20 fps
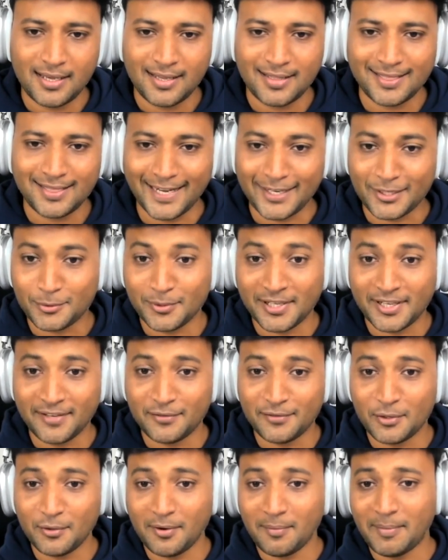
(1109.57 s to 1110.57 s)
that could give
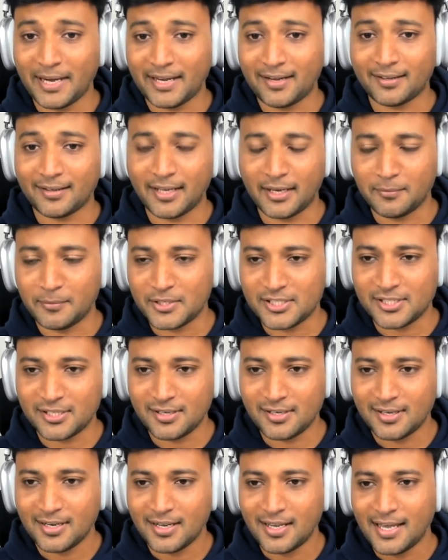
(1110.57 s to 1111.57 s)
you a better
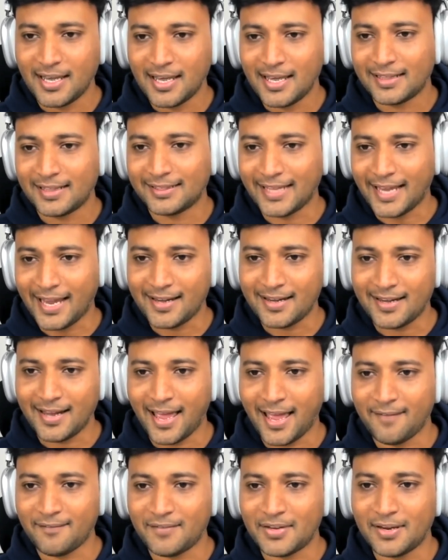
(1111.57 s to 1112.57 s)
conversion than
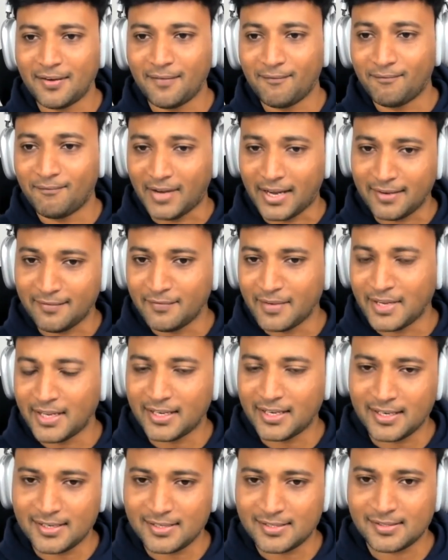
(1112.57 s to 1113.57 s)
having one
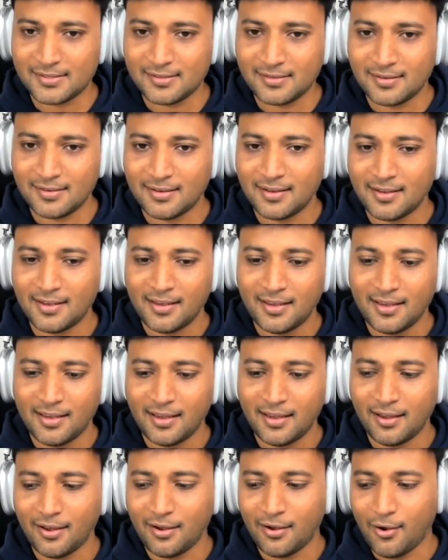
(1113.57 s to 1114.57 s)
variation
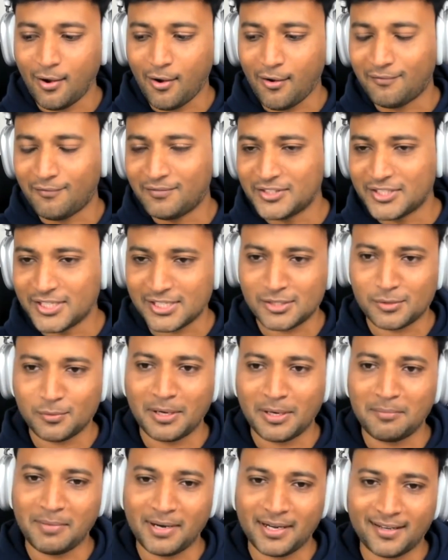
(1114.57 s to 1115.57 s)
of just
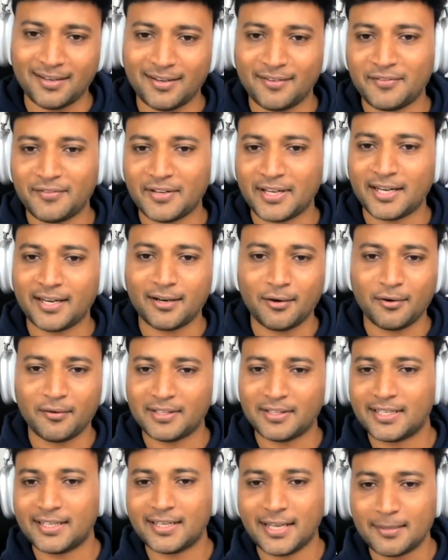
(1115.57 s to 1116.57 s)
one button and figuring out
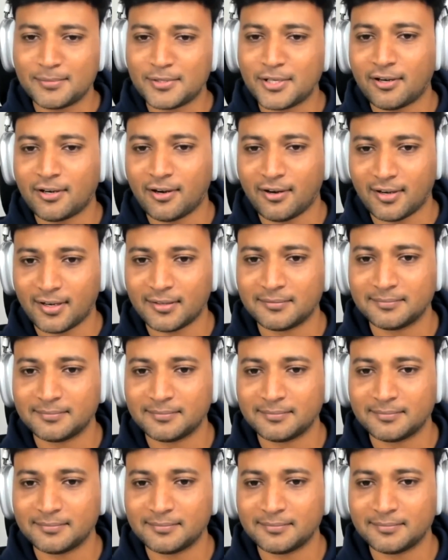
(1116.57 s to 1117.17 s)
whether it helps or not.